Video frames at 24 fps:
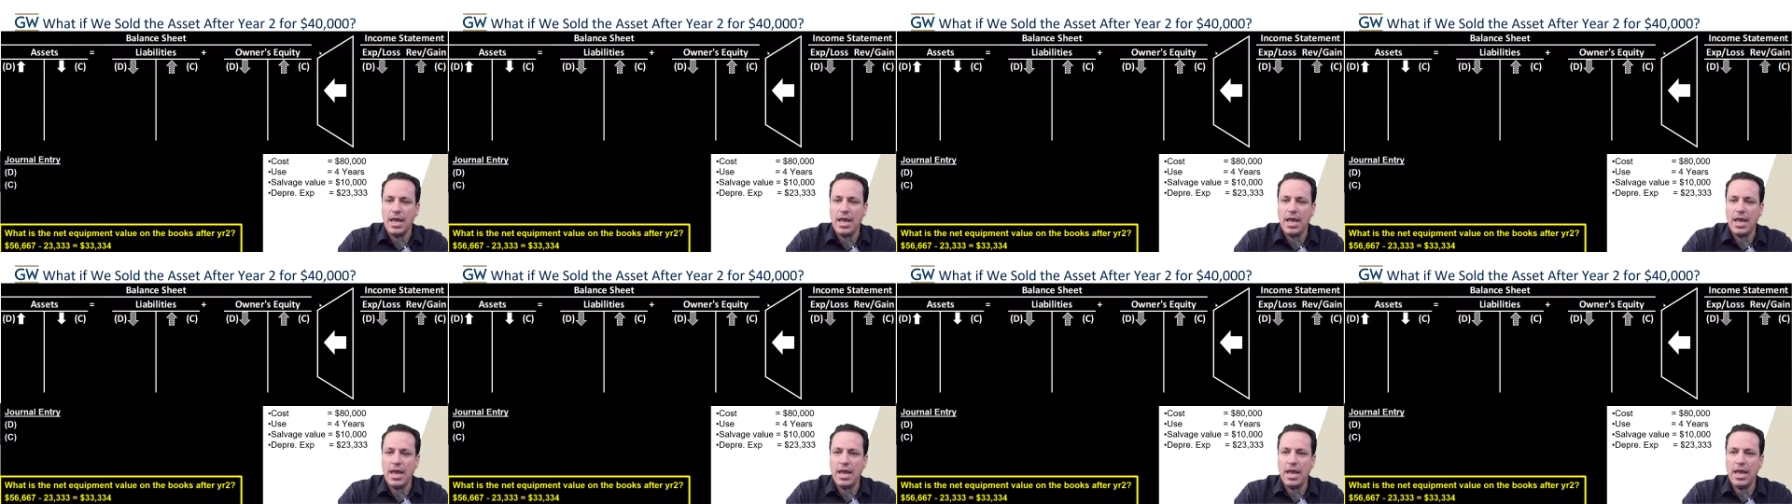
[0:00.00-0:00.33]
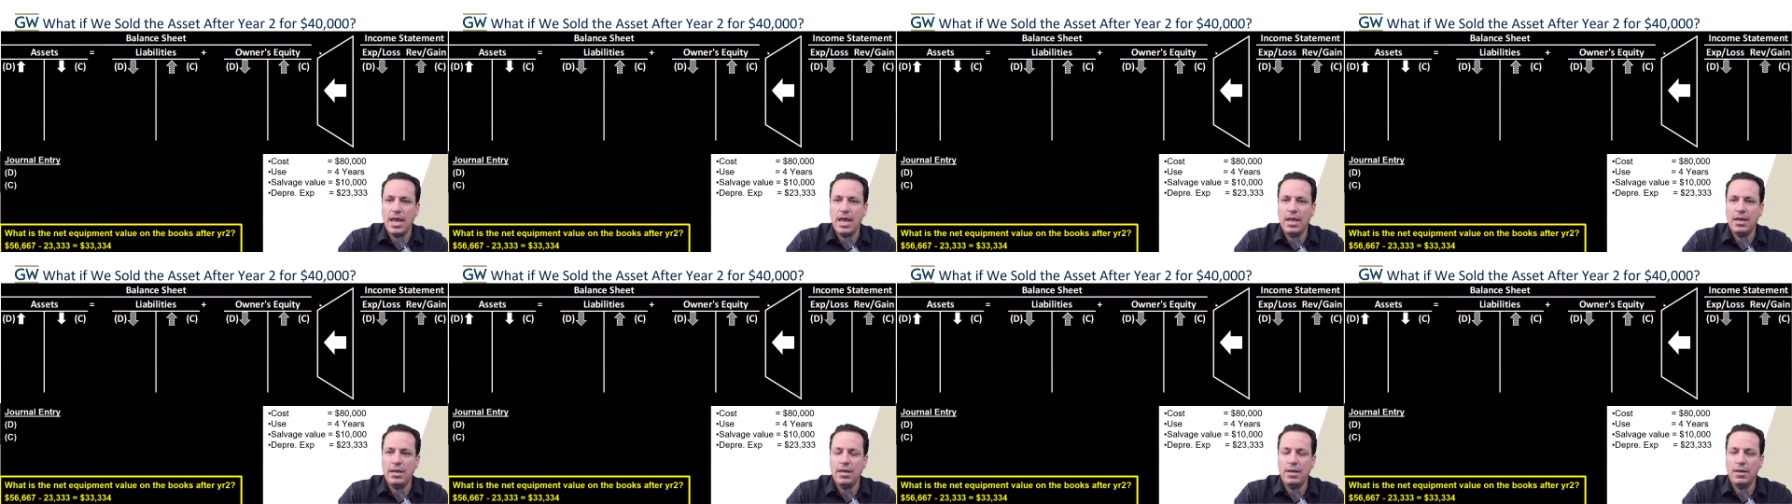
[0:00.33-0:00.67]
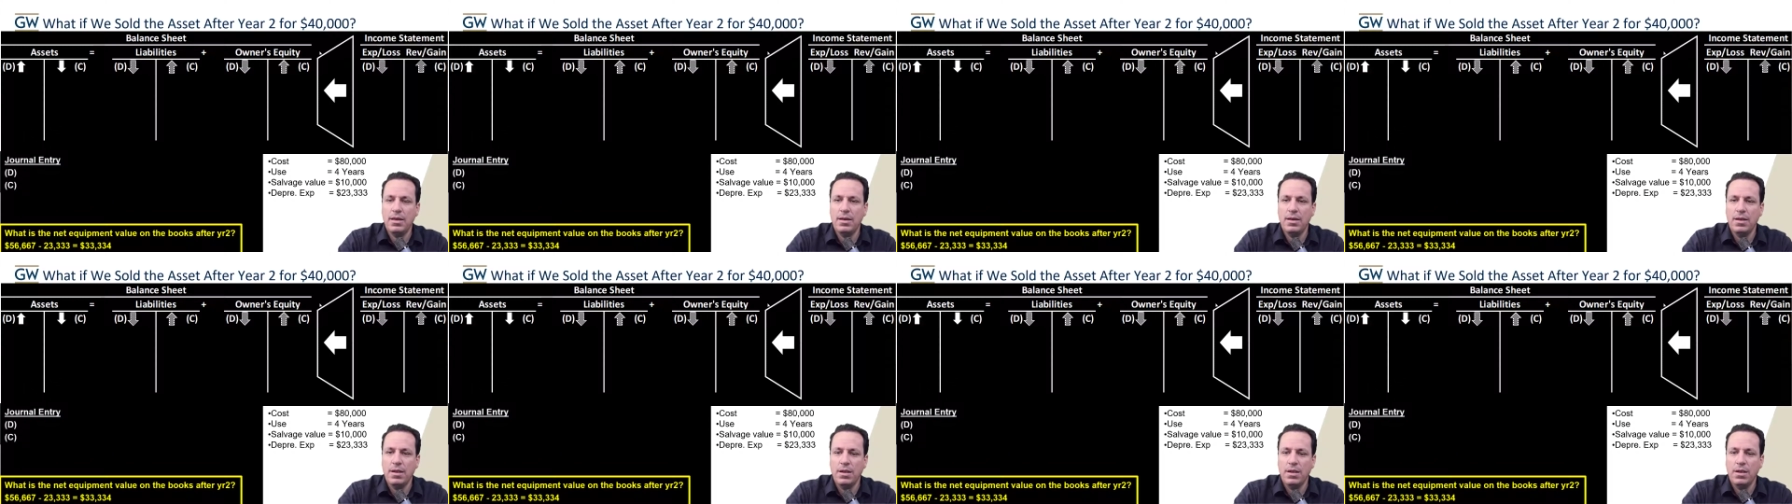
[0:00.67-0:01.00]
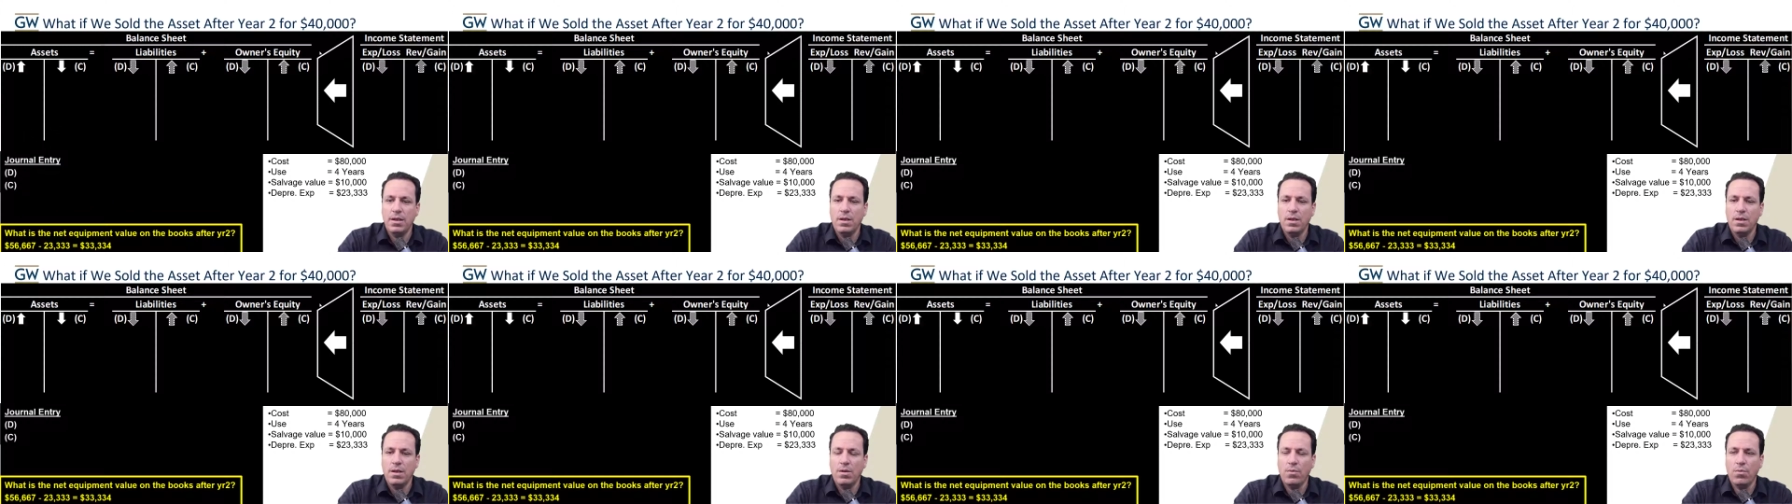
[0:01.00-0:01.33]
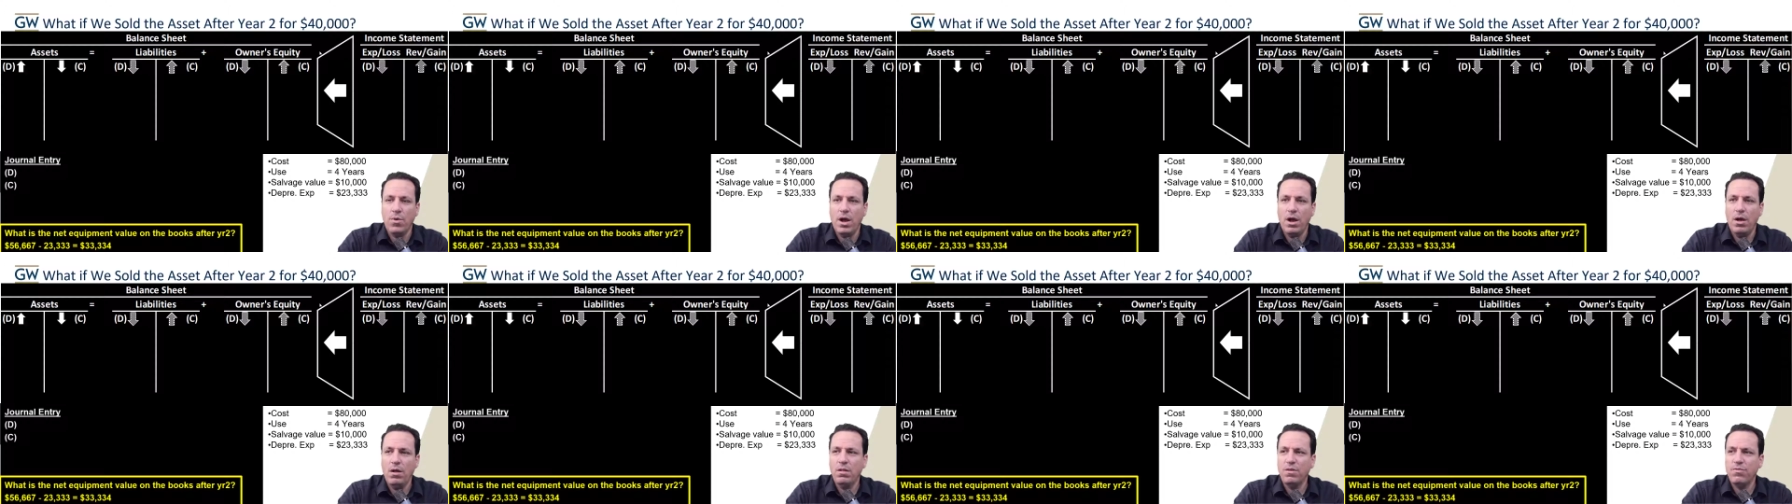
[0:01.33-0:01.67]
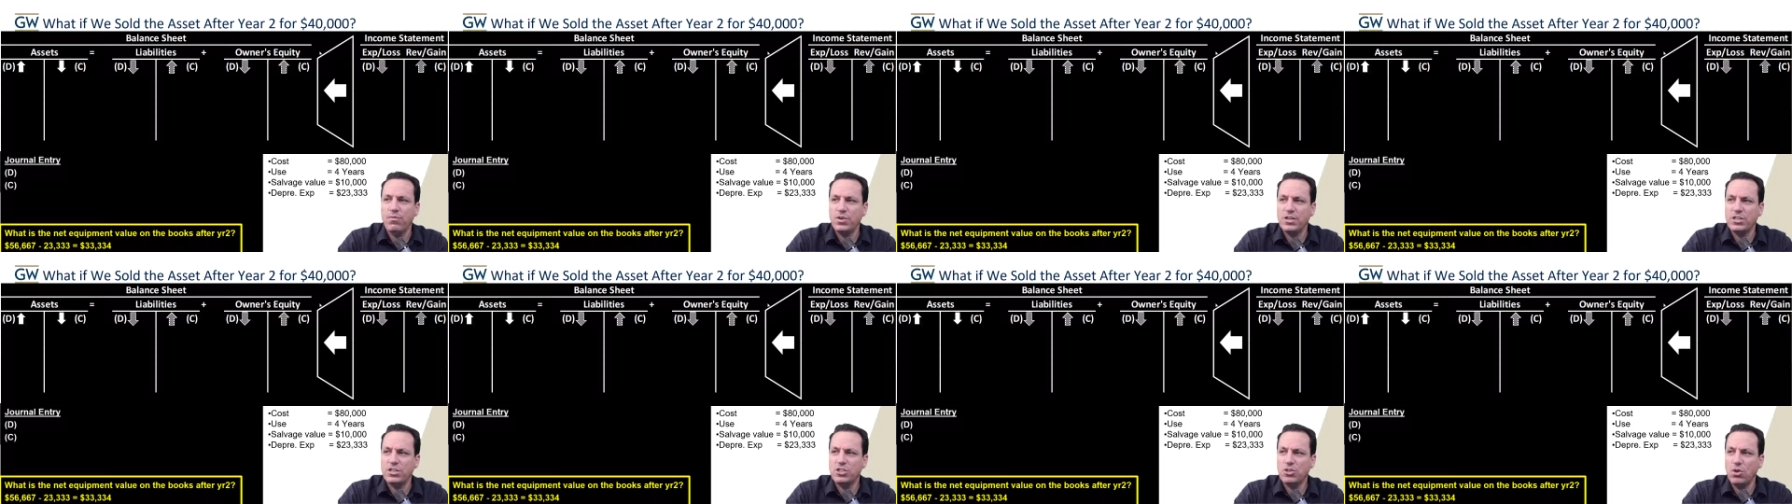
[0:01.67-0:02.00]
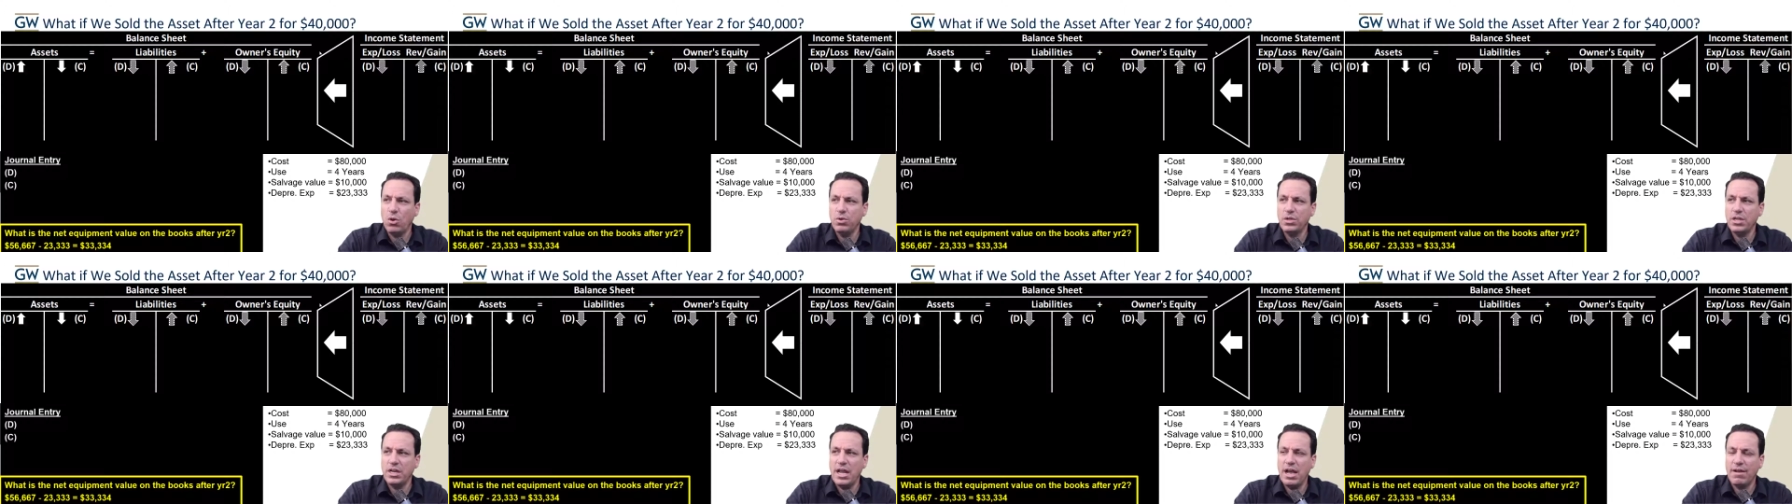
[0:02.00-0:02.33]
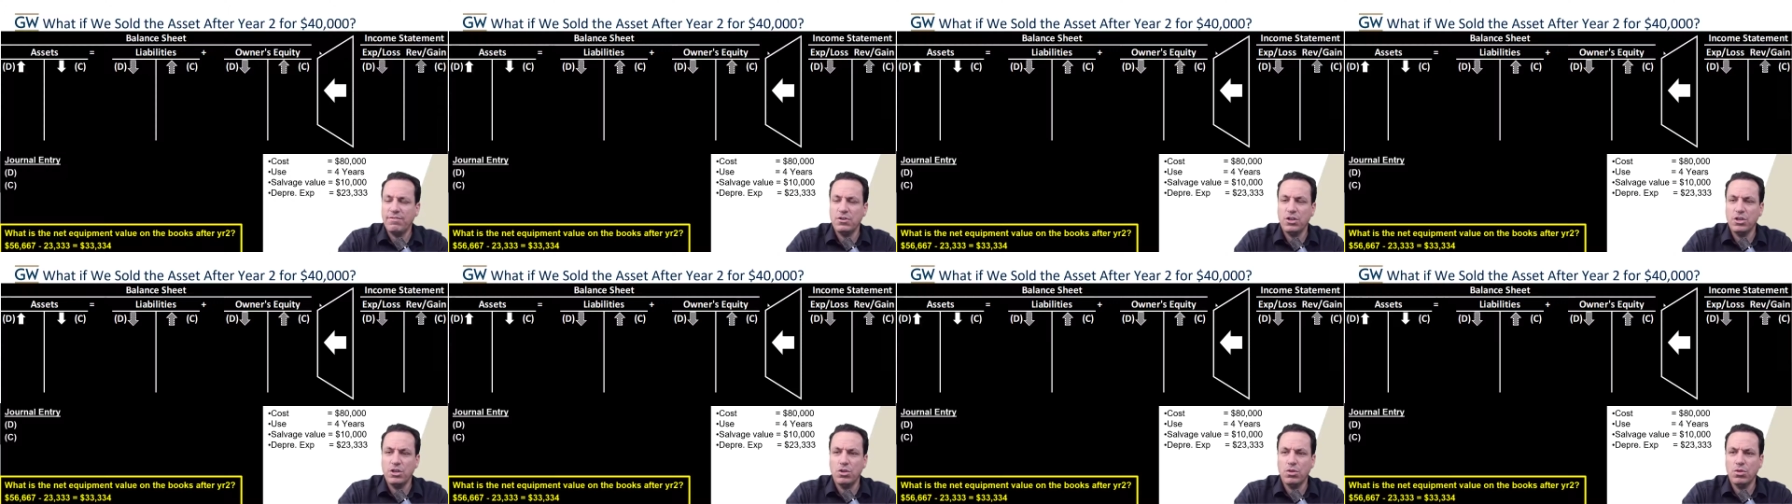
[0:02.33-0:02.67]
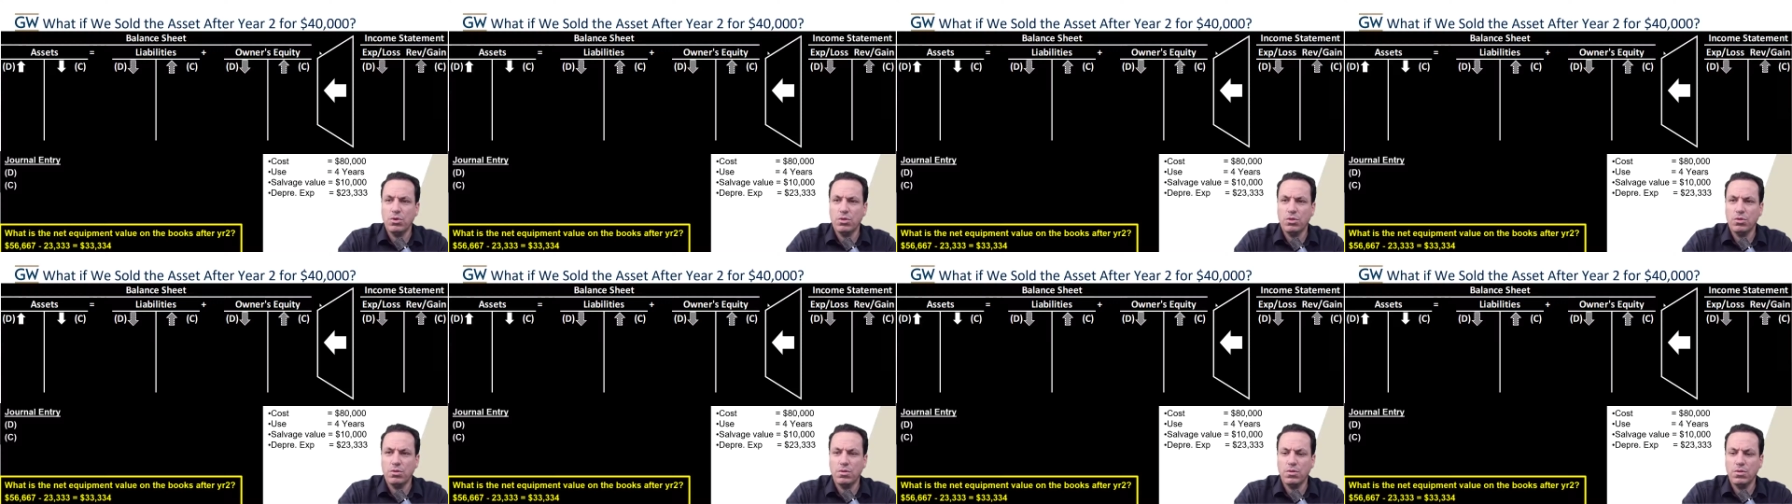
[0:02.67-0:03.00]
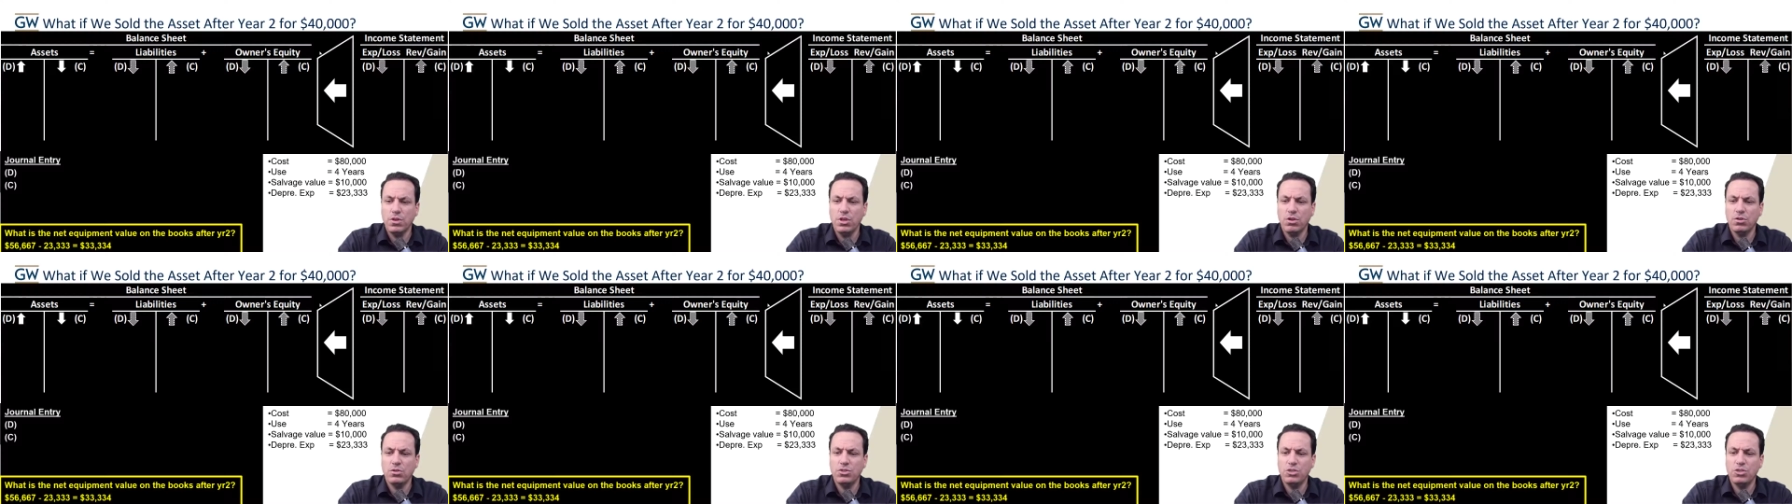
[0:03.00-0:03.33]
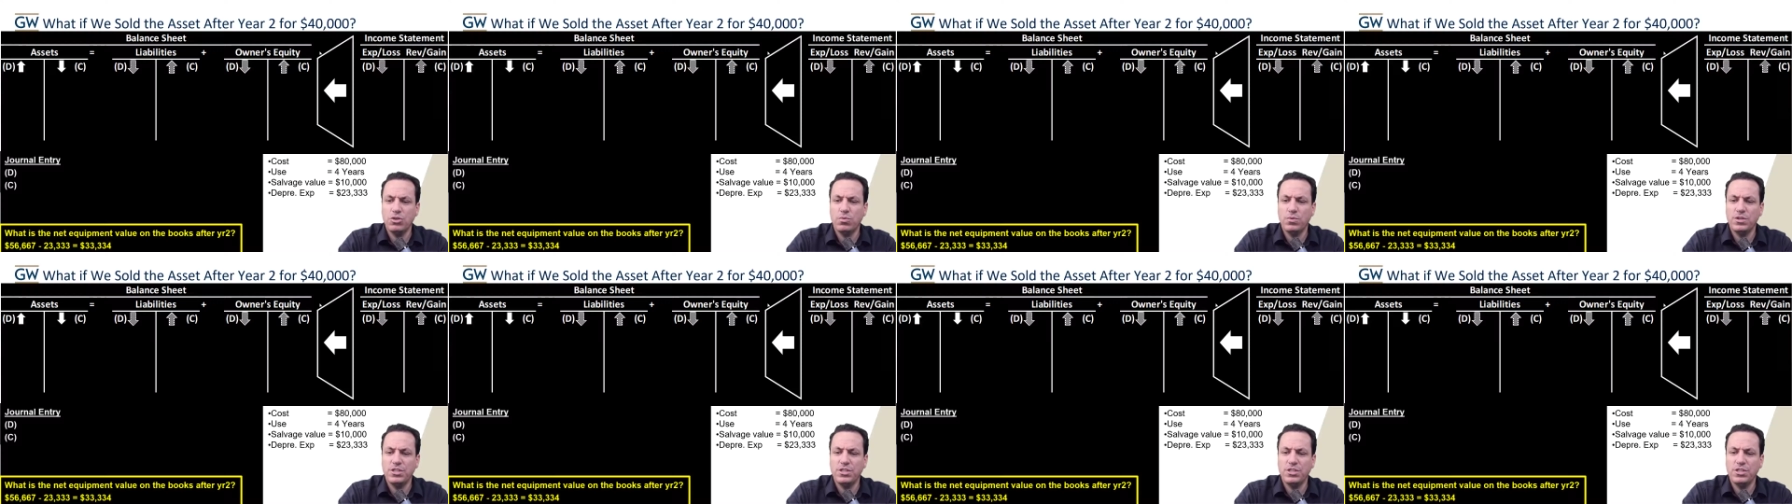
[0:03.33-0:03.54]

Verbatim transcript: And well, if we sold it after year year two,